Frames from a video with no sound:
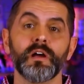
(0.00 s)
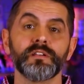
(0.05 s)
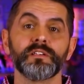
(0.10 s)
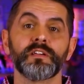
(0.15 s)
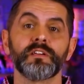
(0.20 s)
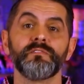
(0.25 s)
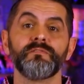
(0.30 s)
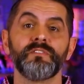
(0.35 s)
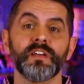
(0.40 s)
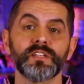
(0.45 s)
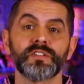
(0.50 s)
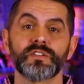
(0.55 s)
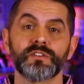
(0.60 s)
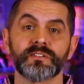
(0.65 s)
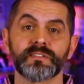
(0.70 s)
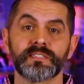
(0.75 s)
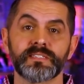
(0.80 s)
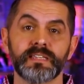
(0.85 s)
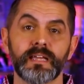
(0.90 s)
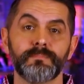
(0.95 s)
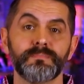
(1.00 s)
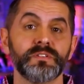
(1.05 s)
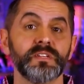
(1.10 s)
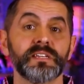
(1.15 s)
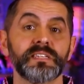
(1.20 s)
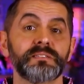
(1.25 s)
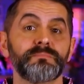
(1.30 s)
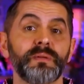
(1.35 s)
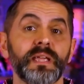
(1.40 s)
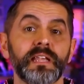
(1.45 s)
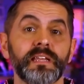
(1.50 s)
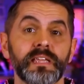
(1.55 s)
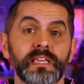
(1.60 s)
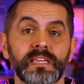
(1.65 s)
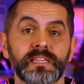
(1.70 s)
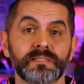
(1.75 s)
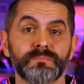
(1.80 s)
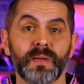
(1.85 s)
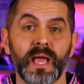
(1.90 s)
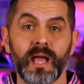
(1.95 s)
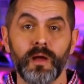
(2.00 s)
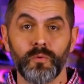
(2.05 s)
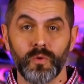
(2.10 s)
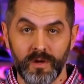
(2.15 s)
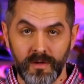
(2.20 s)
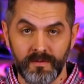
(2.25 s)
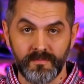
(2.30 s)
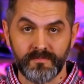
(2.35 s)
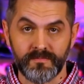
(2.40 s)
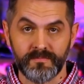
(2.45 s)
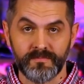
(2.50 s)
unconventional step to expanding his power.